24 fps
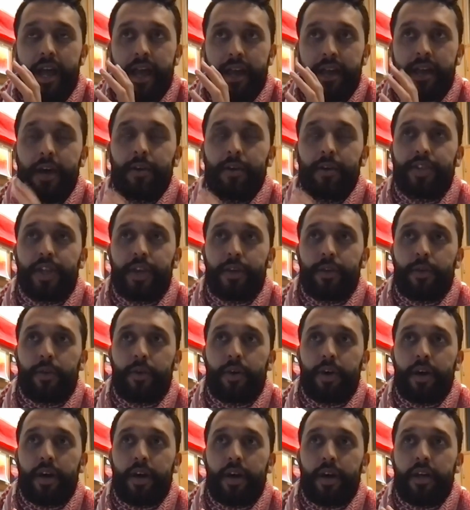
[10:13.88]
in
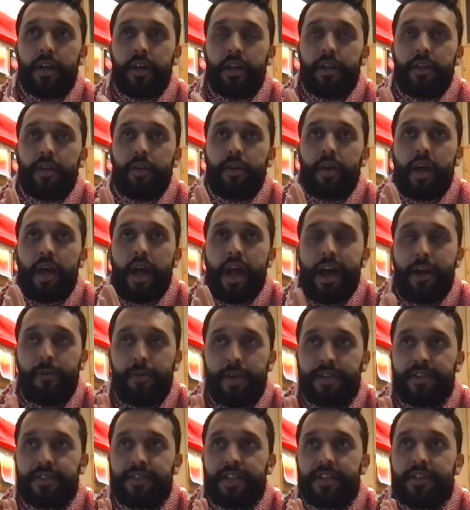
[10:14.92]
Aotearoa, our
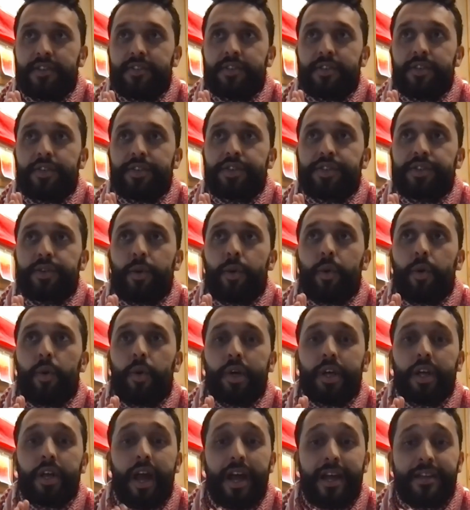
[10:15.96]
ancestors
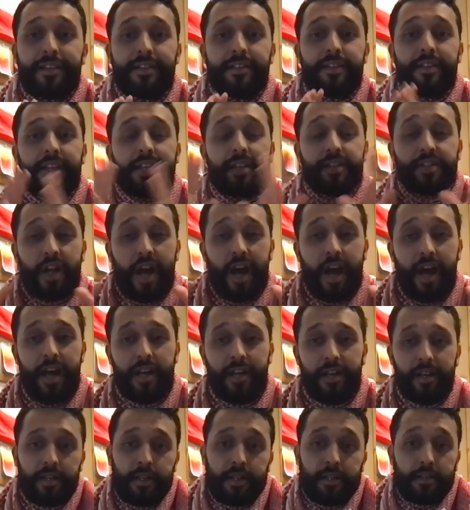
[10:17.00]
organized the
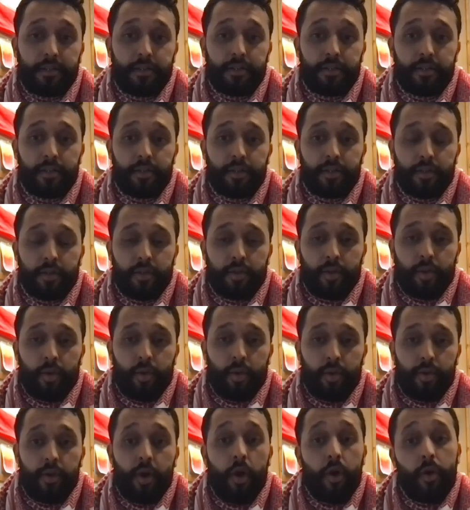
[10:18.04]
entire
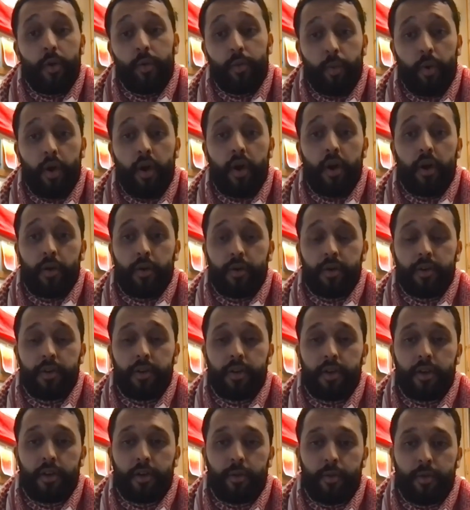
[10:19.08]
known world
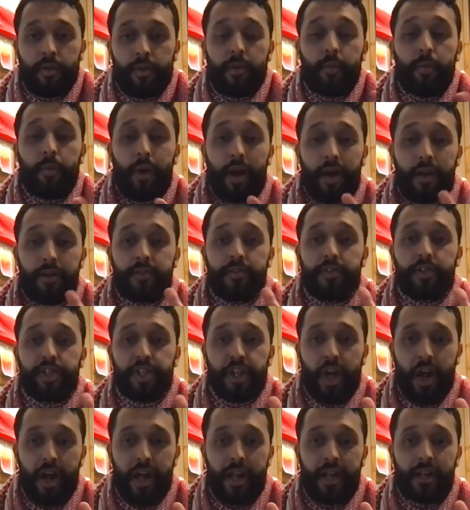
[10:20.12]
within one
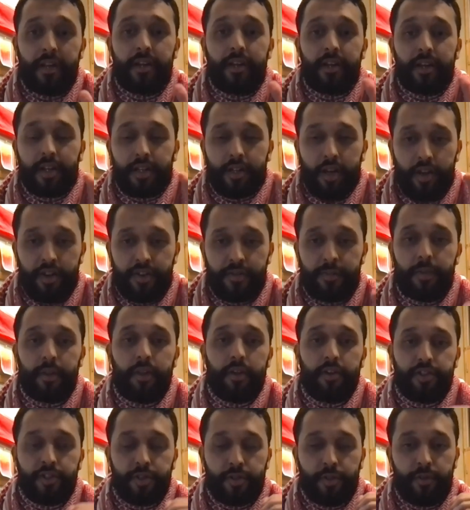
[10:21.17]
giant
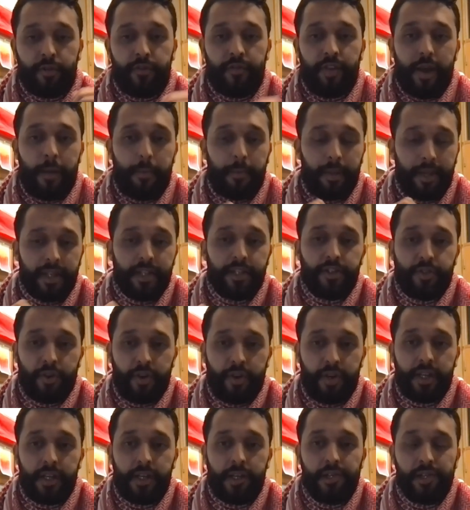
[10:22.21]
cosmological family
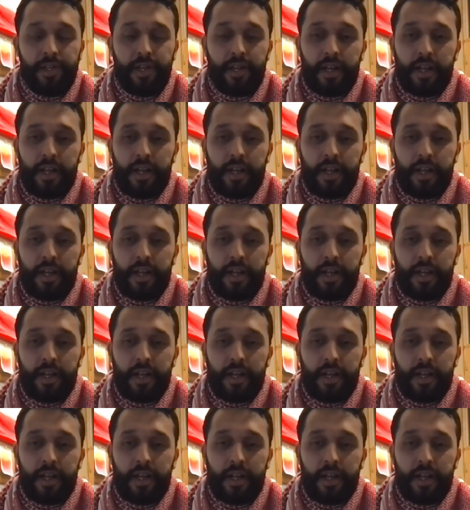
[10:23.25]
tree.